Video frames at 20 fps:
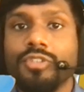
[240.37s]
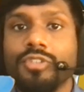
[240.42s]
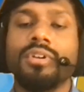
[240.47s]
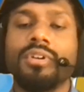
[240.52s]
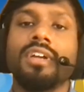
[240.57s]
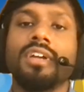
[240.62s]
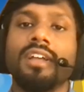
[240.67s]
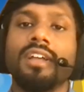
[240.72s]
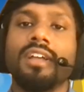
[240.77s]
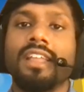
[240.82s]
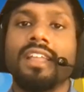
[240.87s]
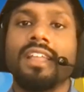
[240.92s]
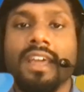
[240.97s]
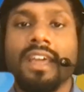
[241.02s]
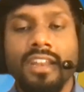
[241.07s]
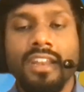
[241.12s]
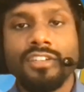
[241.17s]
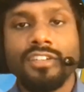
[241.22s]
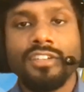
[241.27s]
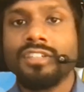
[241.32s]
you,
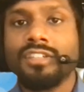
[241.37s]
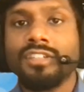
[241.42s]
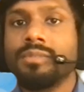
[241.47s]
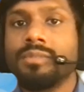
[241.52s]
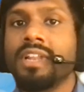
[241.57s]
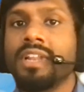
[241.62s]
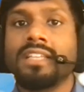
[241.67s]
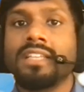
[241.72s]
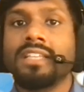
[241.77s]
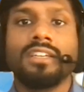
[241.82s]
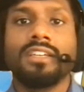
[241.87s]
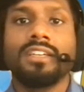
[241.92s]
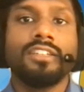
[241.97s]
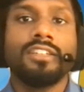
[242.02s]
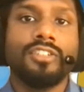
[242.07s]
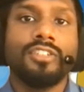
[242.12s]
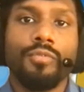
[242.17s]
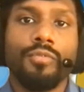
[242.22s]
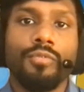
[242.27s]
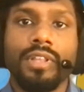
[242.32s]
get an internship at NASA.
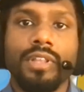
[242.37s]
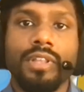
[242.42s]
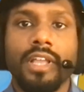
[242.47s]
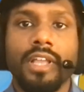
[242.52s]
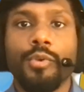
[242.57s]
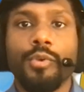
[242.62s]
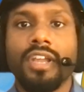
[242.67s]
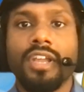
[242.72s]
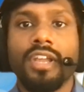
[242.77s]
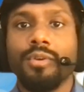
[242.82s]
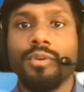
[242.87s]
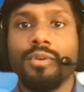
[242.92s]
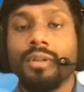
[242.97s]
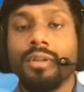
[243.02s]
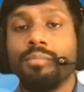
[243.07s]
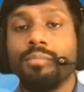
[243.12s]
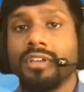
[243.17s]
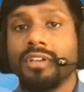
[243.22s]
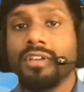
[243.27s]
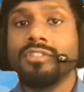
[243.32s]
Don't feel like you can not do
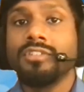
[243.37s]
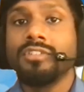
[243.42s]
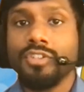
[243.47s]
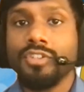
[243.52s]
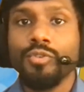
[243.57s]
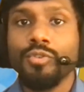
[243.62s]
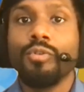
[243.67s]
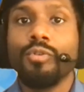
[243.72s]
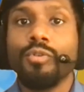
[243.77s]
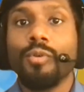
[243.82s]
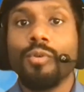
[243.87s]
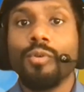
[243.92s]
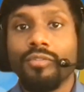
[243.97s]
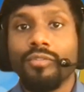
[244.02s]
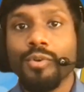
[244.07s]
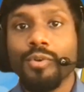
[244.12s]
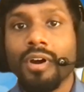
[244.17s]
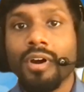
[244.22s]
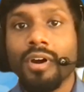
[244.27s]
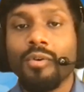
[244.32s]
it because you,
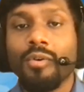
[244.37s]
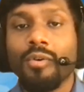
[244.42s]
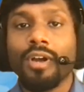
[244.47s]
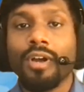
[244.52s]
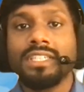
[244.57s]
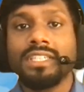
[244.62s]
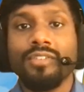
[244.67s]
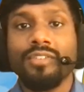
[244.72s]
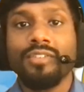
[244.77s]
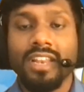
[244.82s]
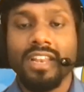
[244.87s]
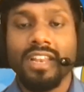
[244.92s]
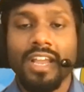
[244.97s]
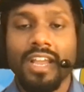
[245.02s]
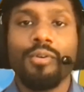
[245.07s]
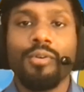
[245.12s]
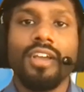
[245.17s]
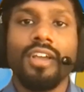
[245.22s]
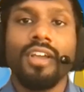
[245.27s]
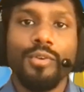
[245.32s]
whoever you are watching it right
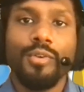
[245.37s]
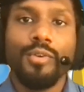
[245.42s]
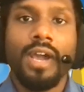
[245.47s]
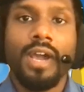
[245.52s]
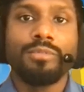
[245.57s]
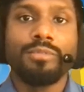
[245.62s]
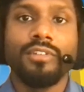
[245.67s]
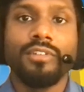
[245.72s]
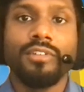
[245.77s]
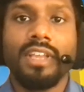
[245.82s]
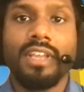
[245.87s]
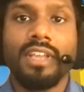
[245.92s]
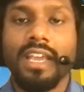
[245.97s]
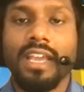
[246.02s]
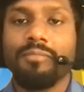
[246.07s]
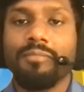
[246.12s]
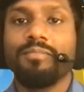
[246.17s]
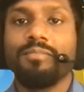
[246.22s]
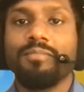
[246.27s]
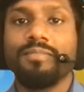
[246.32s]
now, you absolutely
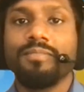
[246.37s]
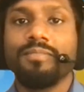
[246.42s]
can.